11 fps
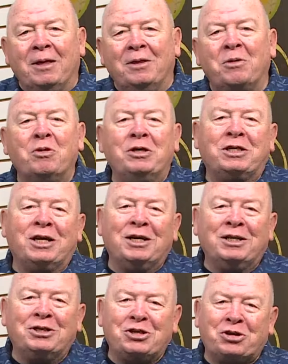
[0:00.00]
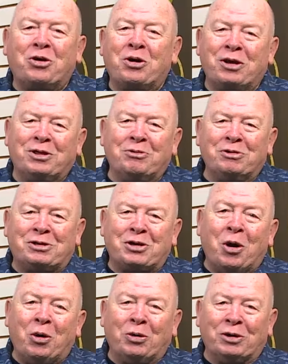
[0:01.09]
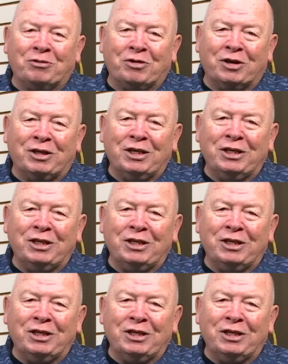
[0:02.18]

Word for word: there was a story that was told of a